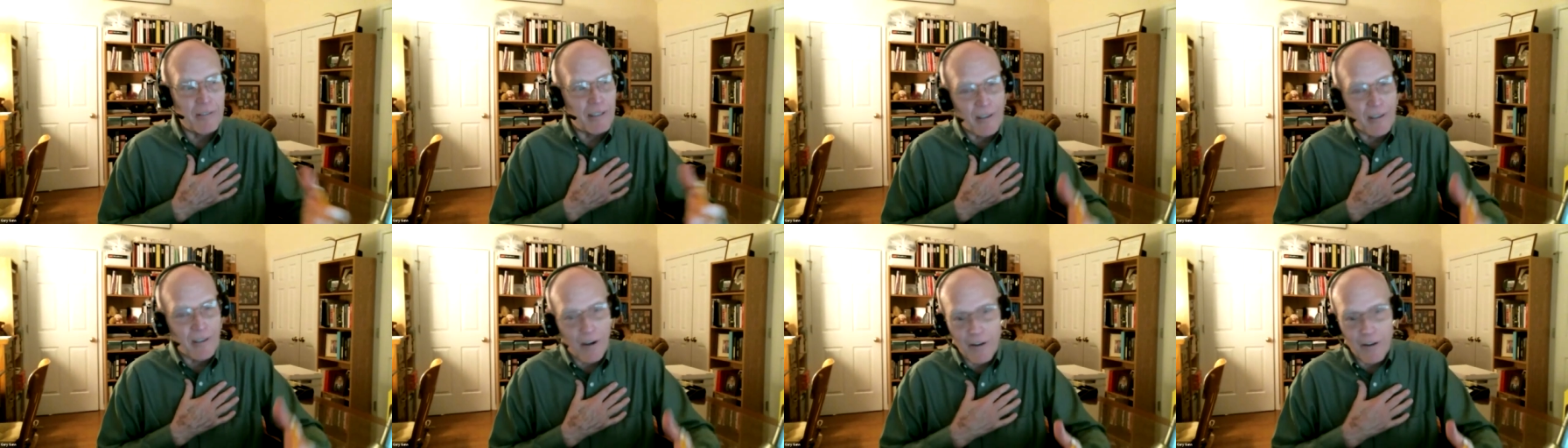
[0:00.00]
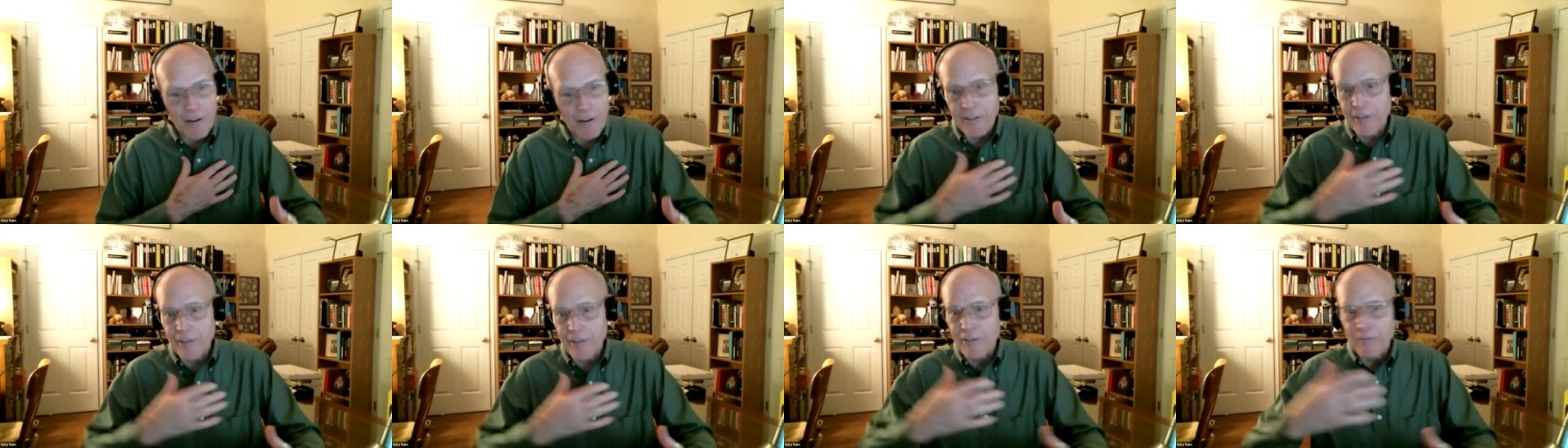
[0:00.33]
It
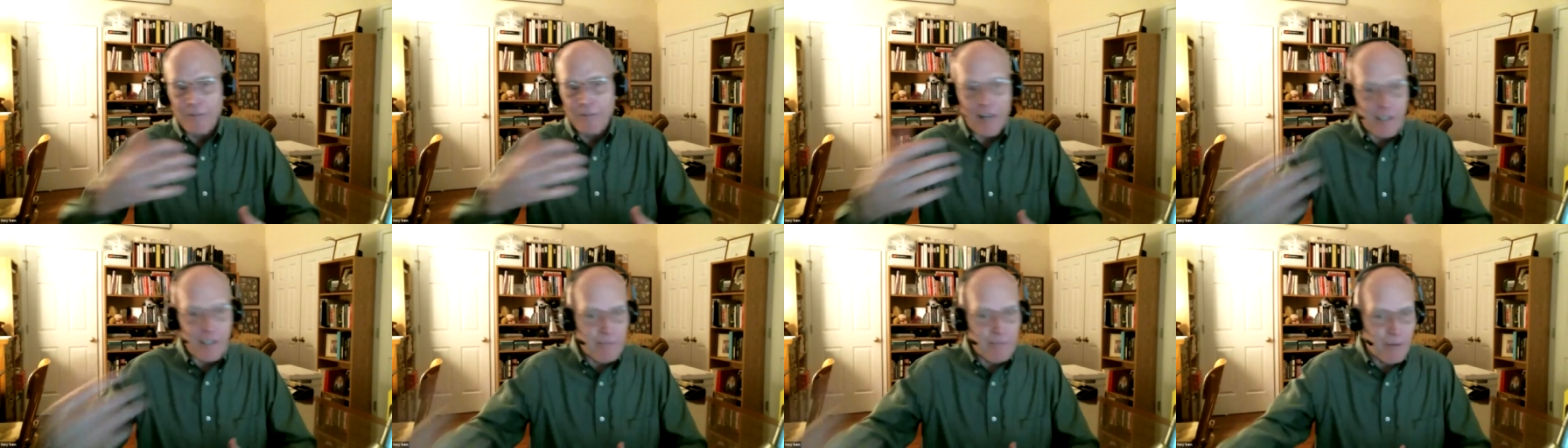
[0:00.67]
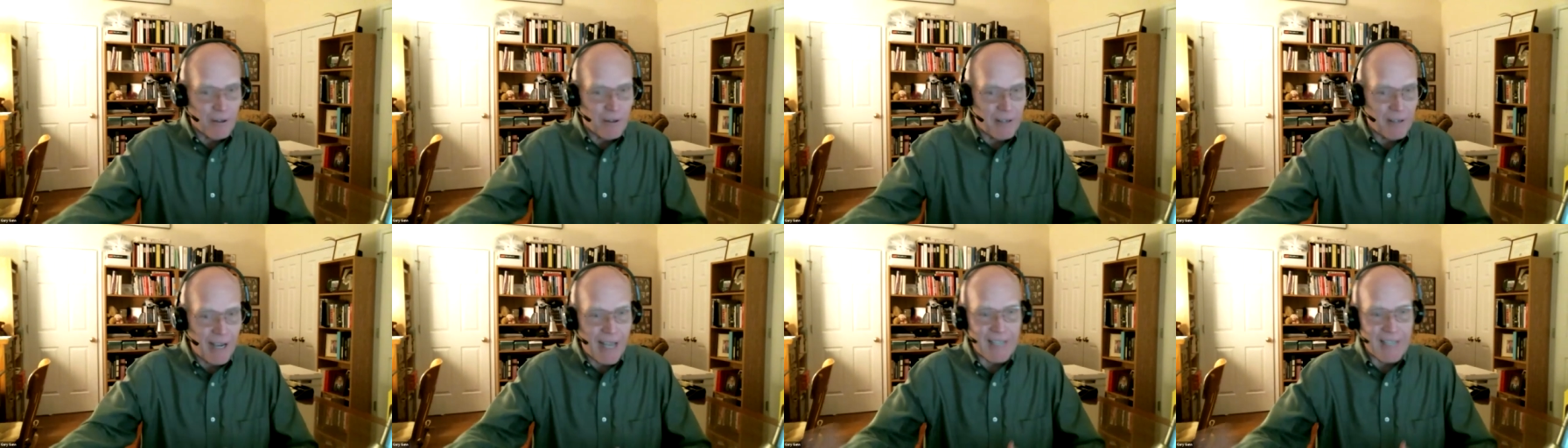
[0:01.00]
costs to do
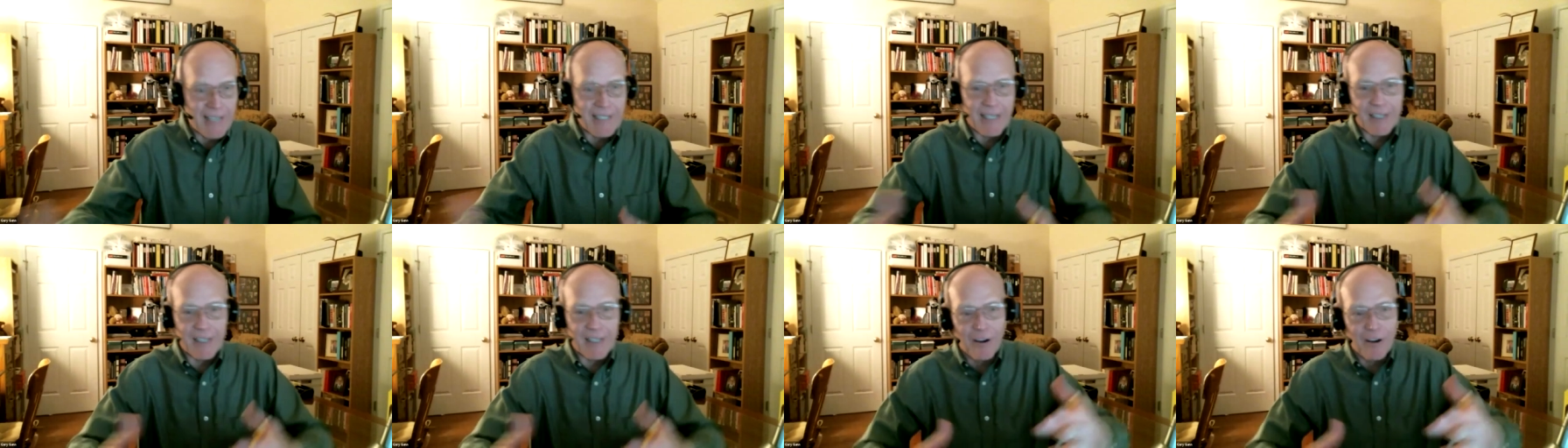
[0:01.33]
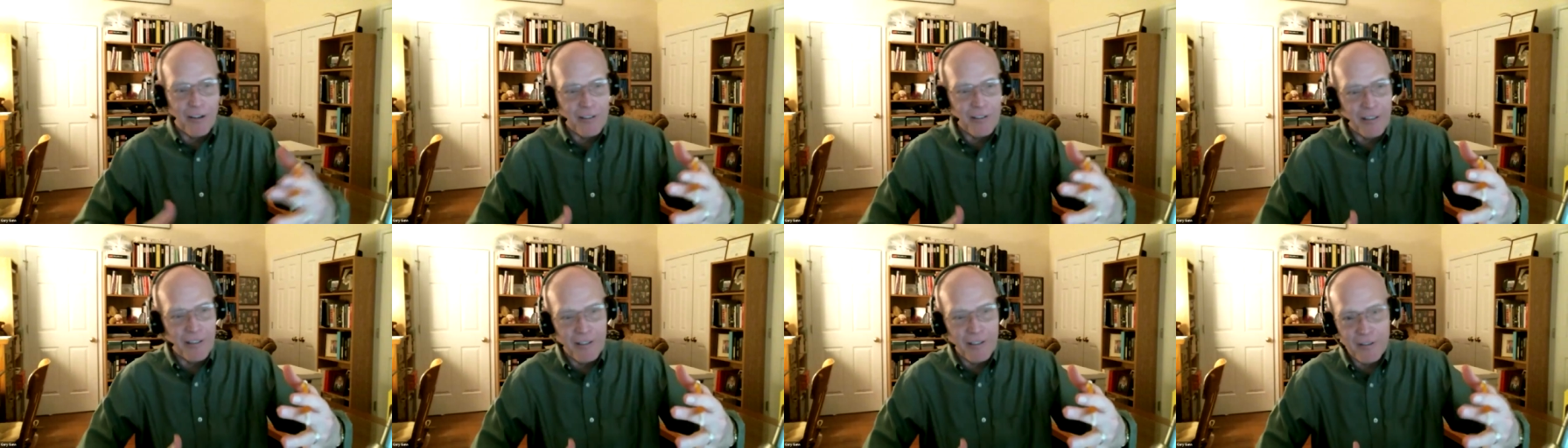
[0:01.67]
Facebook ads. It
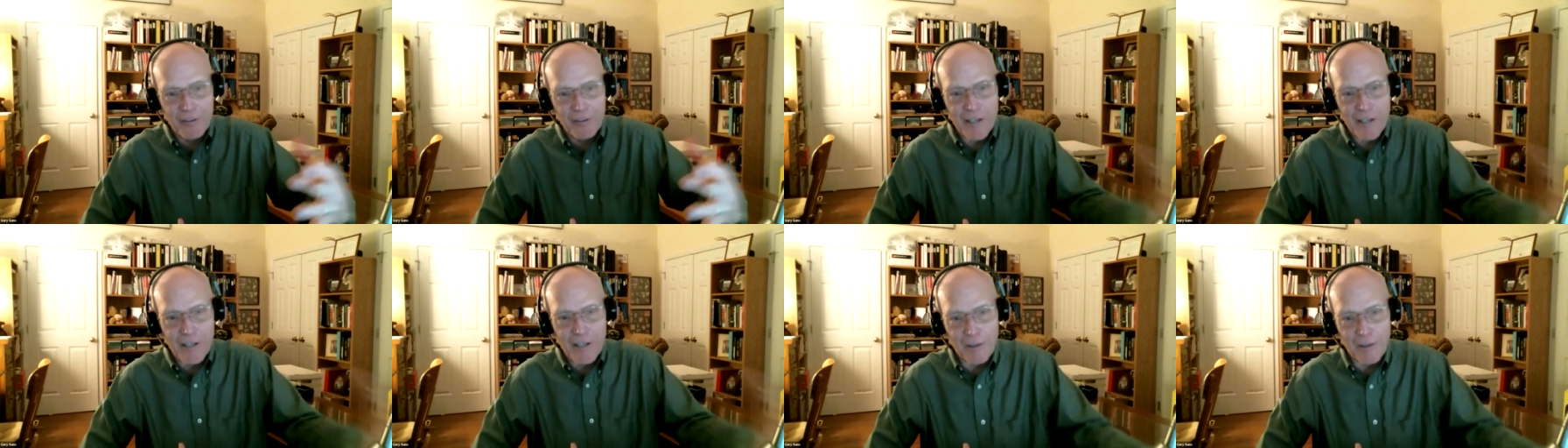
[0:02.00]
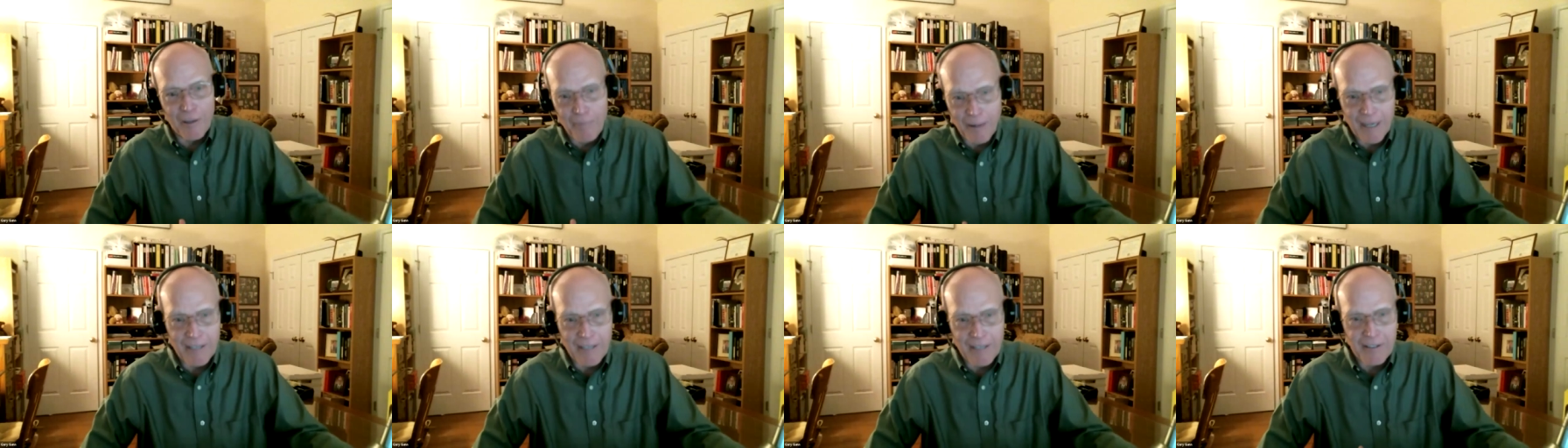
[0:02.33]
costs to do
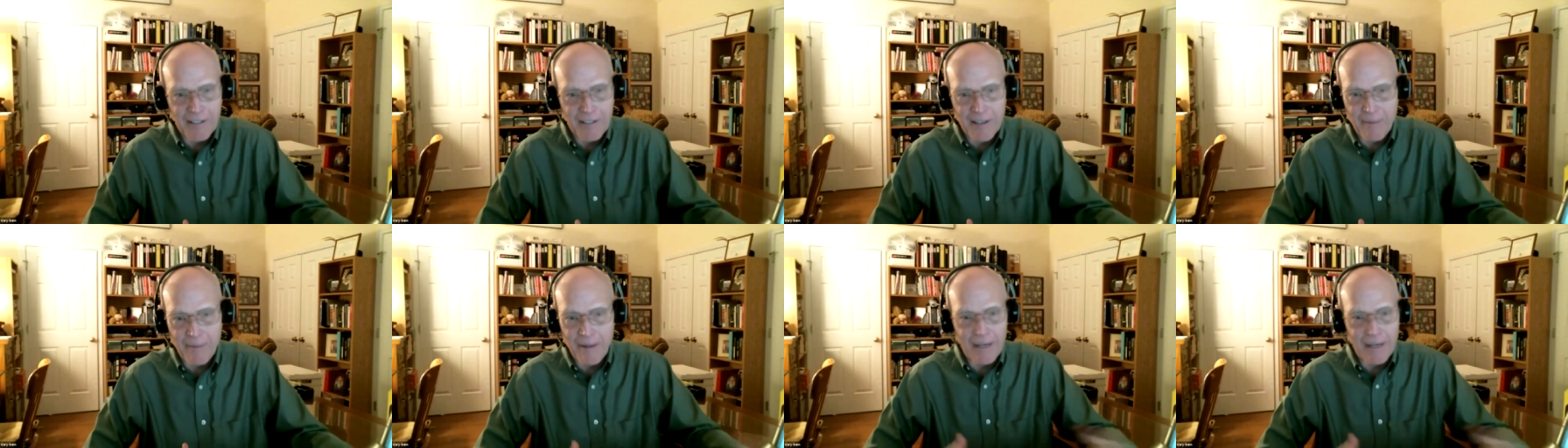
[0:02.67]
Yellow Pages.